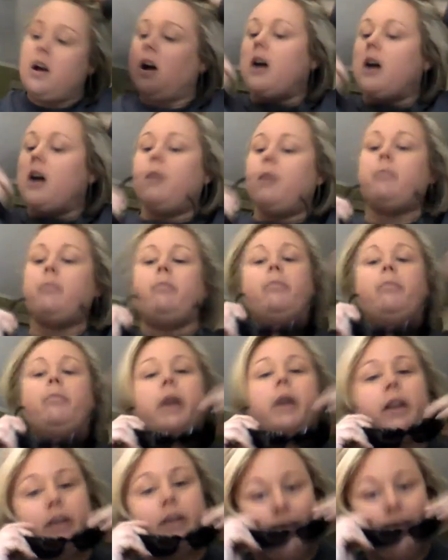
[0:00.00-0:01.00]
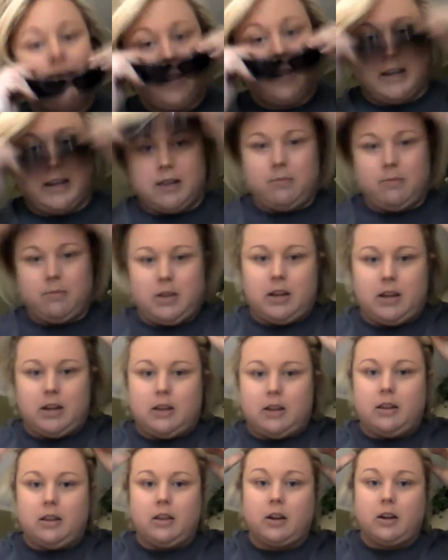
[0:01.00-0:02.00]
But it did get me
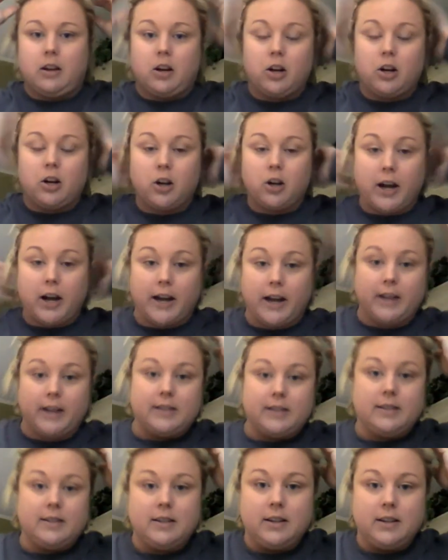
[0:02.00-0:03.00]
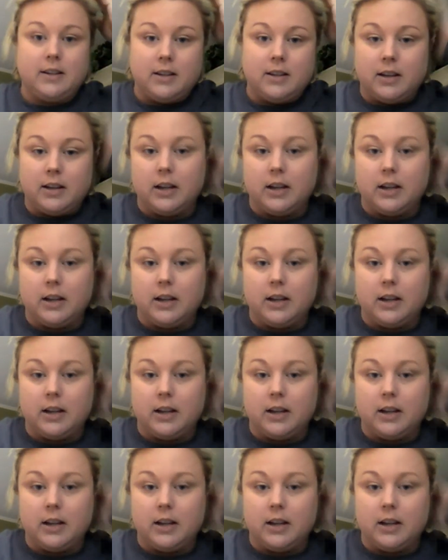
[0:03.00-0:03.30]
in the correct